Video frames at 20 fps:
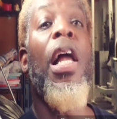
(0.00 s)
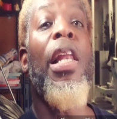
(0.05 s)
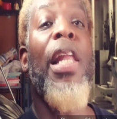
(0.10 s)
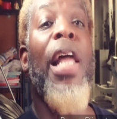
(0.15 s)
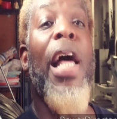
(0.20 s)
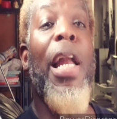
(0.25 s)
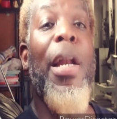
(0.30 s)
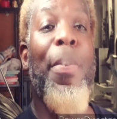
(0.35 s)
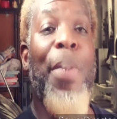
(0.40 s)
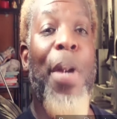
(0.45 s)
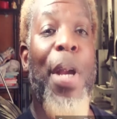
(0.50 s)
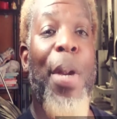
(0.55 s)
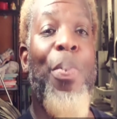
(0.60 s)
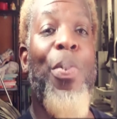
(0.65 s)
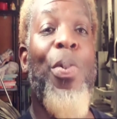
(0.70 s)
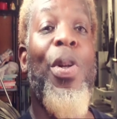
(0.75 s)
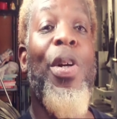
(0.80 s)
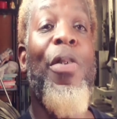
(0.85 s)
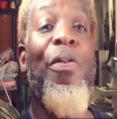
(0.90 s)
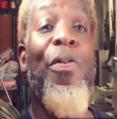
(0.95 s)
A lot of
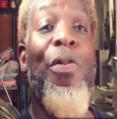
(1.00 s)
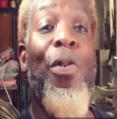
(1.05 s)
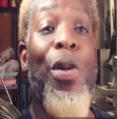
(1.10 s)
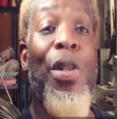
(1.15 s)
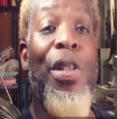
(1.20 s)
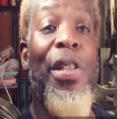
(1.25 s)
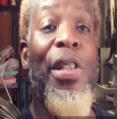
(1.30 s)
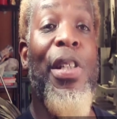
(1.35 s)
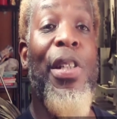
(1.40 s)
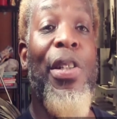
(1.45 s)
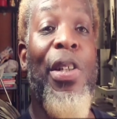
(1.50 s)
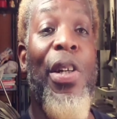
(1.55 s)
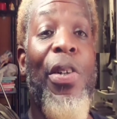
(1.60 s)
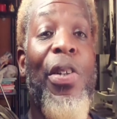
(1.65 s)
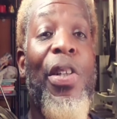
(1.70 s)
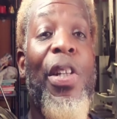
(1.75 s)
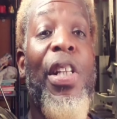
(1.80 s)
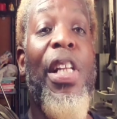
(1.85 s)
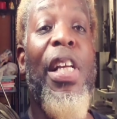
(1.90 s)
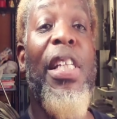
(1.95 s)
people unfortunately
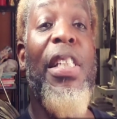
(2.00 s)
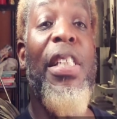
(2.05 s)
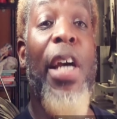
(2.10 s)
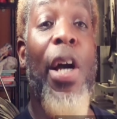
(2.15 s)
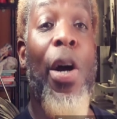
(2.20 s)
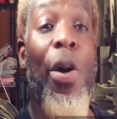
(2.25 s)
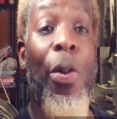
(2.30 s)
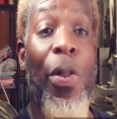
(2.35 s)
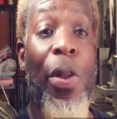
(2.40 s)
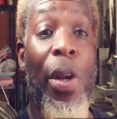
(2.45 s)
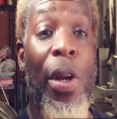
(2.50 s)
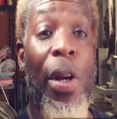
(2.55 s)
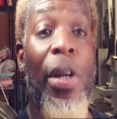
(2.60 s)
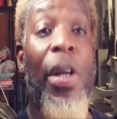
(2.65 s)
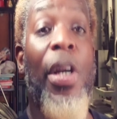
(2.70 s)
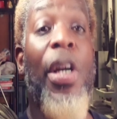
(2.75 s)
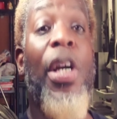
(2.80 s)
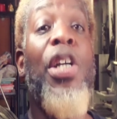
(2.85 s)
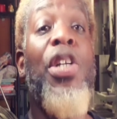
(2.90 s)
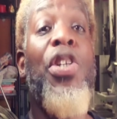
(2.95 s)
turn less healthier,
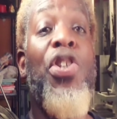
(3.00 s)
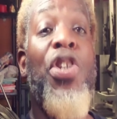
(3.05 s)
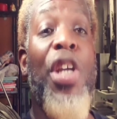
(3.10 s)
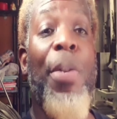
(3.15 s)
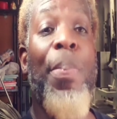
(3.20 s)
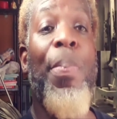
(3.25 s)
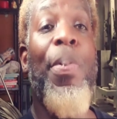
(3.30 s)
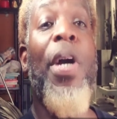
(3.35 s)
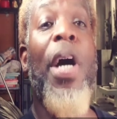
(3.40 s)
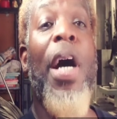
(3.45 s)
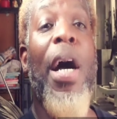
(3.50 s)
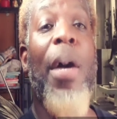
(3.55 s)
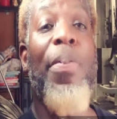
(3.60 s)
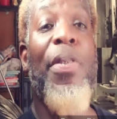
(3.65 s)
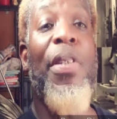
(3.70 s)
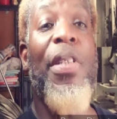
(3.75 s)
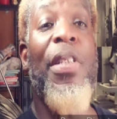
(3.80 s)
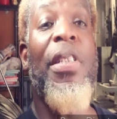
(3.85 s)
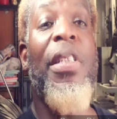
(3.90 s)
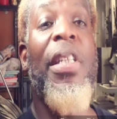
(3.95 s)
cheaper
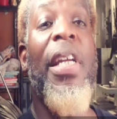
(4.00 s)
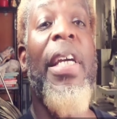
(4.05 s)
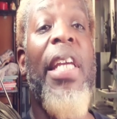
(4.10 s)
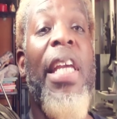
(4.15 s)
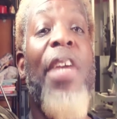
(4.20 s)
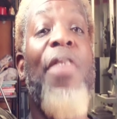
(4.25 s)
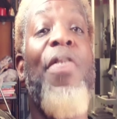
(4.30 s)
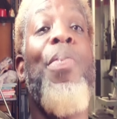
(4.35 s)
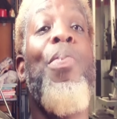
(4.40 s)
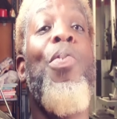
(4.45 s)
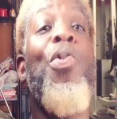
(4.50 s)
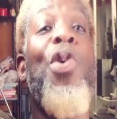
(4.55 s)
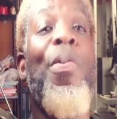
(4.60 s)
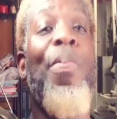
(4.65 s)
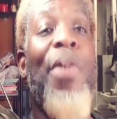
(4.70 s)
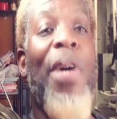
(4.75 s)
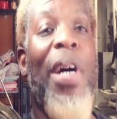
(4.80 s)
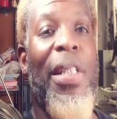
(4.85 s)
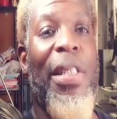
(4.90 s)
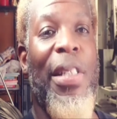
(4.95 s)
options like even more
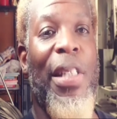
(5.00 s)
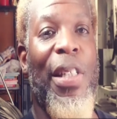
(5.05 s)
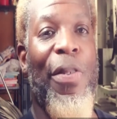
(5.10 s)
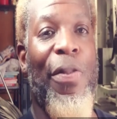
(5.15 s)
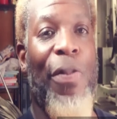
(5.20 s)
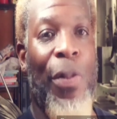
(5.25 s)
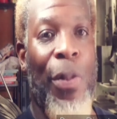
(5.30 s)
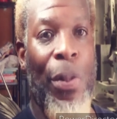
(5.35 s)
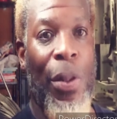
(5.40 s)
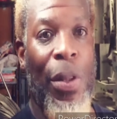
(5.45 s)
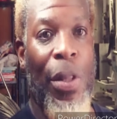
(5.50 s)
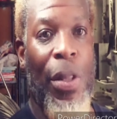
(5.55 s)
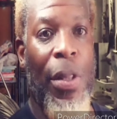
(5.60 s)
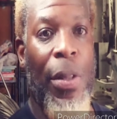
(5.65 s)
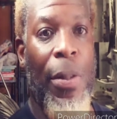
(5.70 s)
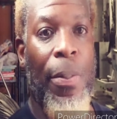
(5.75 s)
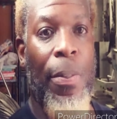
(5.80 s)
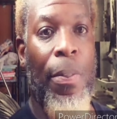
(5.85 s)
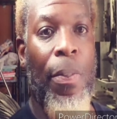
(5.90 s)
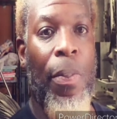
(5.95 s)
processed
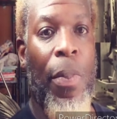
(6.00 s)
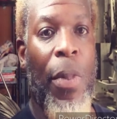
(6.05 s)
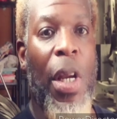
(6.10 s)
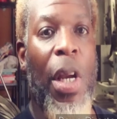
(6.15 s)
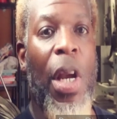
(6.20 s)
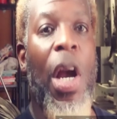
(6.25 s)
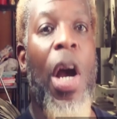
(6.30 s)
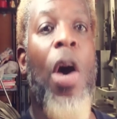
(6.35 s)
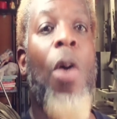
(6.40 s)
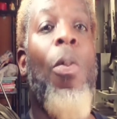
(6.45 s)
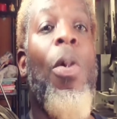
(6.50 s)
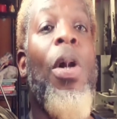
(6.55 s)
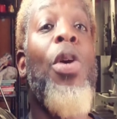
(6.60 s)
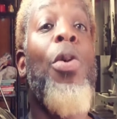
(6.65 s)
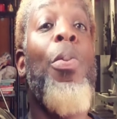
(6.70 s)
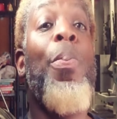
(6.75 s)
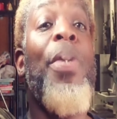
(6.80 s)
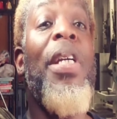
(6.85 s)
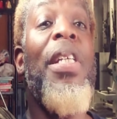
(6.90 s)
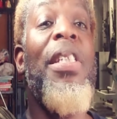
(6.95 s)
foods. While
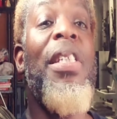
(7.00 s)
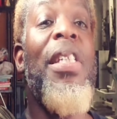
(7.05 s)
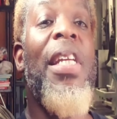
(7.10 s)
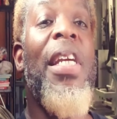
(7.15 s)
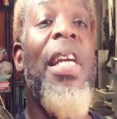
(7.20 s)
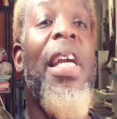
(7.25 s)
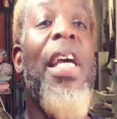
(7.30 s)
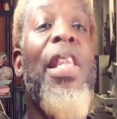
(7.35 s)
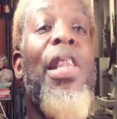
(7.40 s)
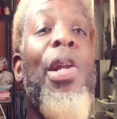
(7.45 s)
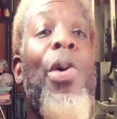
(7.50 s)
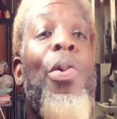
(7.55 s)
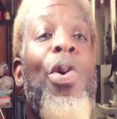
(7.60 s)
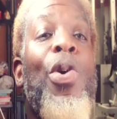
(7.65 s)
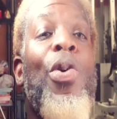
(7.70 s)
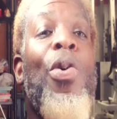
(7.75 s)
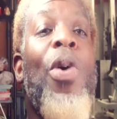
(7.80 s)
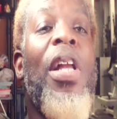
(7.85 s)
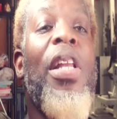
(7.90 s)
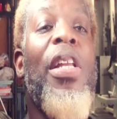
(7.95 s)
obesity and
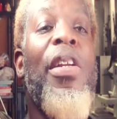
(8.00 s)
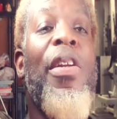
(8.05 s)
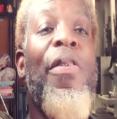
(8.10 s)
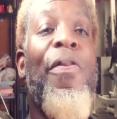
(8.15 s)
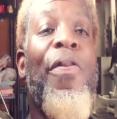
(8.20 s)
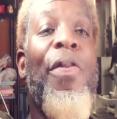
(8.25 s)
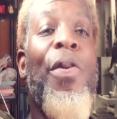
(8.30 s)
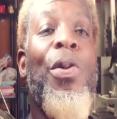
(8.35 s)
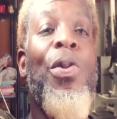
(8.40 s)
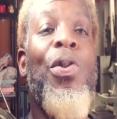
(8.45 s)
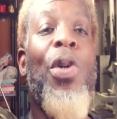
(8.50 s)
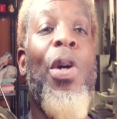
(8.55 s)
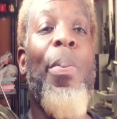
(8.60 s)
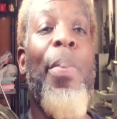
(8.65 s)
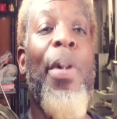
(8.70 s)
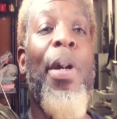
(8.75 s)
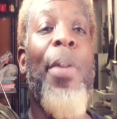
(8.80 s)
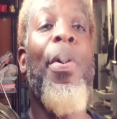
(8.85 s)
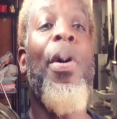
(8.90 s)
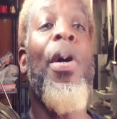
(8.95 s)
lower quality foods are a
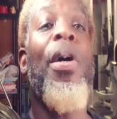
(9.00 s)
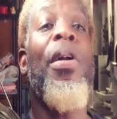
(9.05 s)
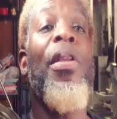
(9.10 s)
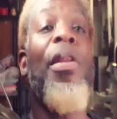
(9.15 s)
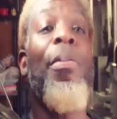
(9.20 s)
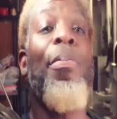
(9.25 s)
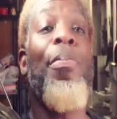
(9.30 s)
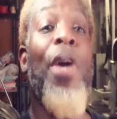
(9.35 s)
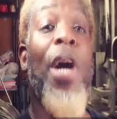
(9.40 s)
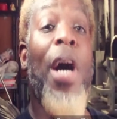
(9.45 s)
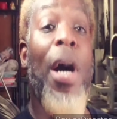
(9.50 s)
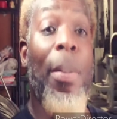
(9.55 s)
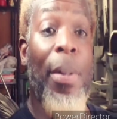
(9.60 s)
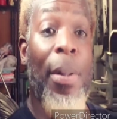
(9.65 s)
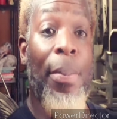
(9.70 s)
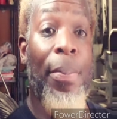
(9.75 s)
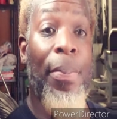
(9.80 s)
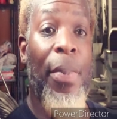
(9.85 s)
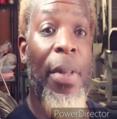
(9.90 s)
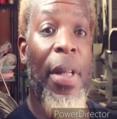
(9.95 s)
big part of the
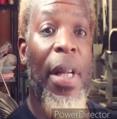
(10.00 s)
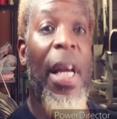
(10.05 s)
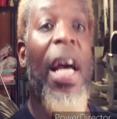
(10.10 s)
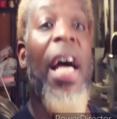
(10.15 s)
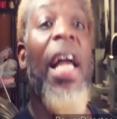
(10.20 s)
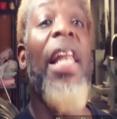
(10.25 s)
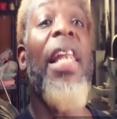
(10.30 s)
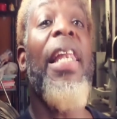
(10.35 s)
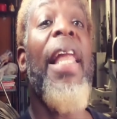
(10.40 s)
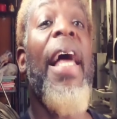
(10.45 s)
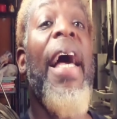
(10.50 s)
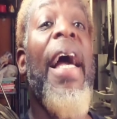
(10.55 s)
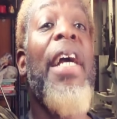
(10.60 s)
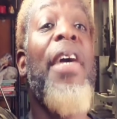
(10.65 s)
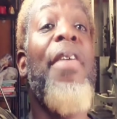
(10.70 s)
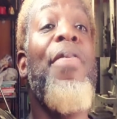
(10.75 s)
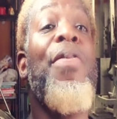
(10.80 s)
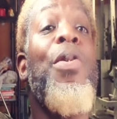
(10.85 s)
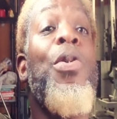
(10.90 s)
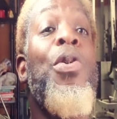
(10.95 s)
problem,
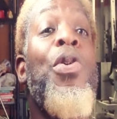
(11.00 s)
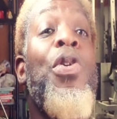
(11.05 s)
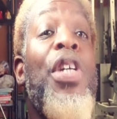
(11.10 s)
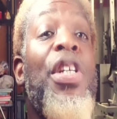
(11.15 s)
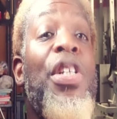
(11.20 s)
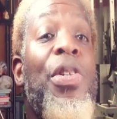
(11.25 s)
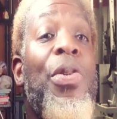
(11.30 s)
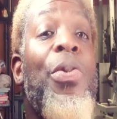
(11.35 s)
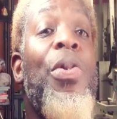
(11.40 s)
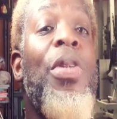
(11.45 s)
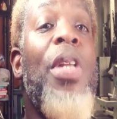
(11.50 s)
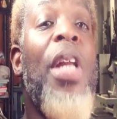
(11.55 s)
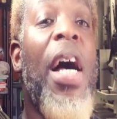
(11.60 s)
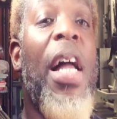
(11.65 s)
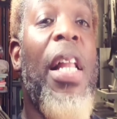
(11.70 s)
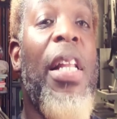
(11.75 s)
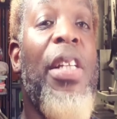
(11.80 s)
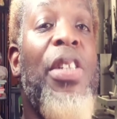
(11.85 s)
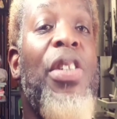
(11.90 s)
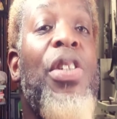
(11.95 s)
lack of nutritional
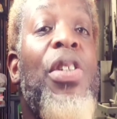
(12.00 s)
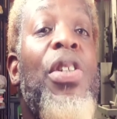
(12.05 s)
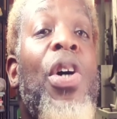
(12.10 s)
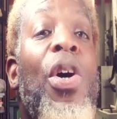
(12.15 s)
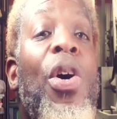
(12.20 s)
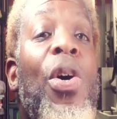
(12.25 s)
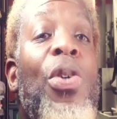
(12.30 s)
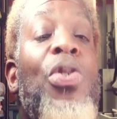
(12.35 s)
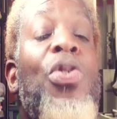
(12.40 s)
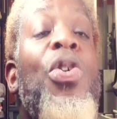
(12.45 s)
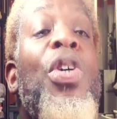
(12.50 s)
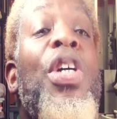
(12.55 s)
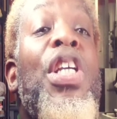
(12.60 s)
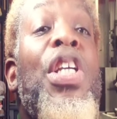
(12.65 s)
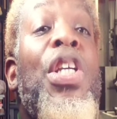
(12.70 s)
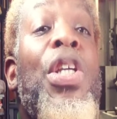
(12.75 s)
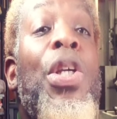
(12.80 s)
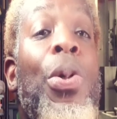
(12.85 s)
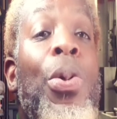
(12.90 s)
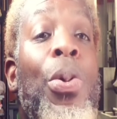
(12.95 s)
knowledge is also a
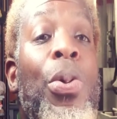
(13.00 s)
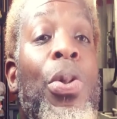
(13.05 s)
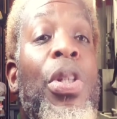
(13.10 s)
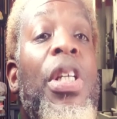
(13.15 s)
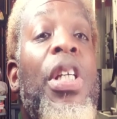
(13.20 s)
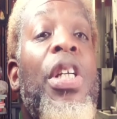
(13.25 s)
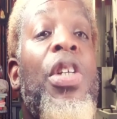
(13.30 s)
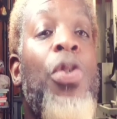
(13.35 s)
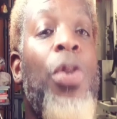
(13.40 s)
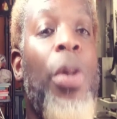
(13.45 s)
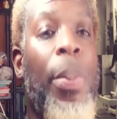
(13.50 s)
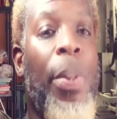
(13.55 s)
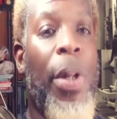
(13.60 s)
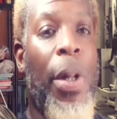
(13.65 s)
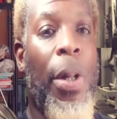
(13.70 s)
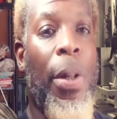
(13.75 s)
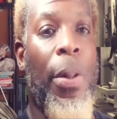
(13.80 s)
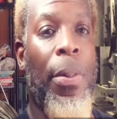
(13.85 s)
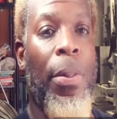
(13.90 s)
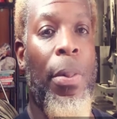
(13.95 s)
huge
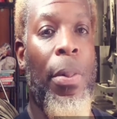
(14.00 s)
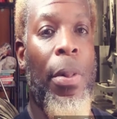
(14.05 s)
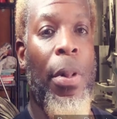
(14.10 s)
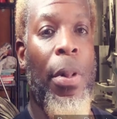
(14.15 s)
contributor.